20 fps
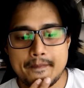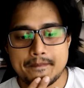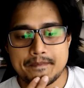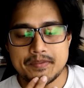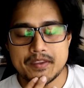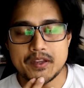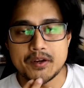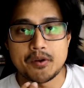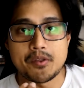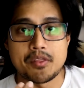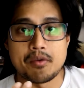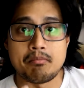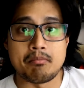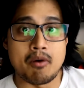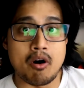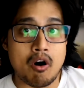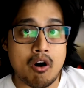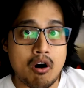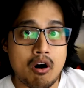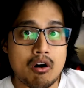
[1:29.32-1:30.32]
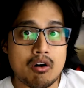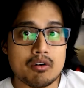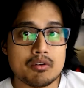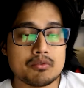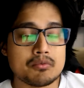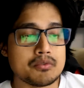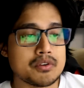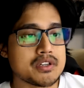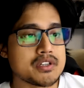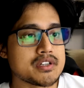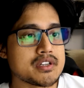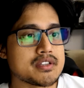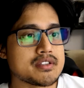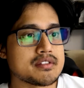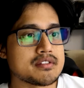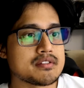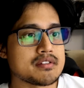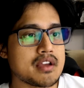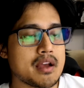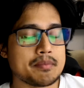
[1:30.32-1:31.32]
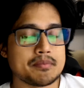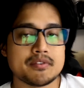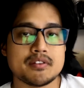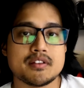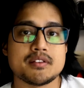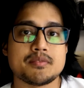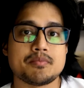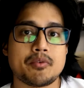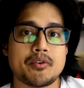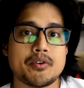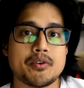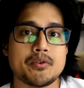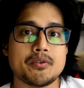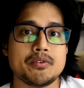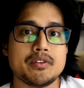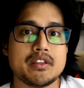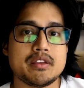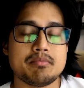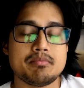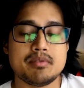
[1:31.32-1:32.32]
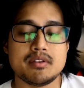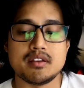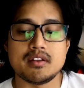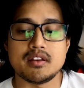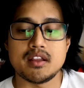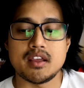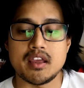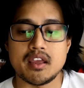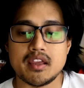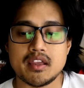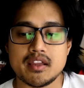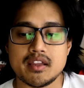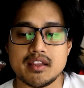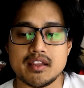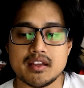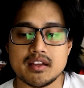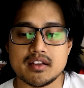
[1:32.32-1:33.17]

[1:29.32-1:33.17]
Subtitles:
the Maw, which has up to this point only been a